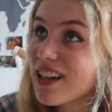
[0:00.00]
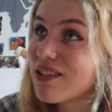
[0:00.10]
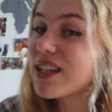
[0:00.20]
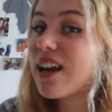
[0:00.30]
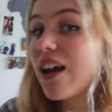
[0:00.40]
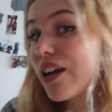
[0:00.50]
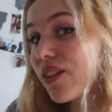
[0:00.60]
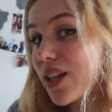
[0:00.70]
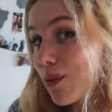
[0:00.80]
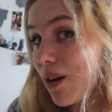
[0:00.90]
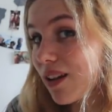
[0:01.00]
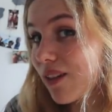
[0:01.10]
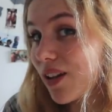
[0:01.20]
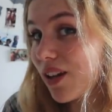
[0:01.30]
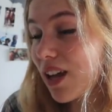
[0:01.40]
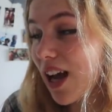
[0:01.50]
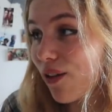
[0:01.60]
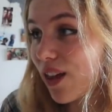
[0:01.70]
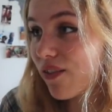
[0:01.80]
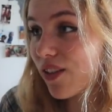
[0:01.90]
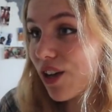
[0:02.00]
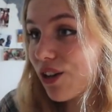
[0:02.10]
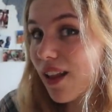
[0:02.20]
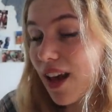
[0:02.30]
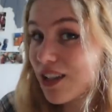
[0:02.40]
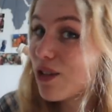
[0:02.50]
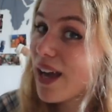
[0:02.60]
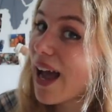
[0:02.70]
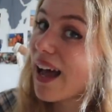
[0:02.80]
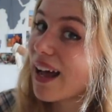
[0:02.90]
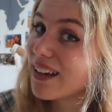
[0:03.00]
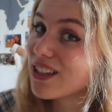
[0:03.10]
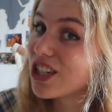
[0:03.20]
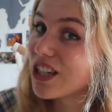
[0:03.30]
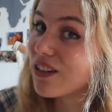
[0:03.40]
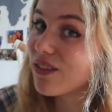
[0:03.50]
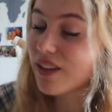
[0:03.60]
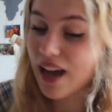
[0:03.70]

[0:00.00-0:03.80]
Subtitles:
there is a life that is worth living out there for you that you can achieve,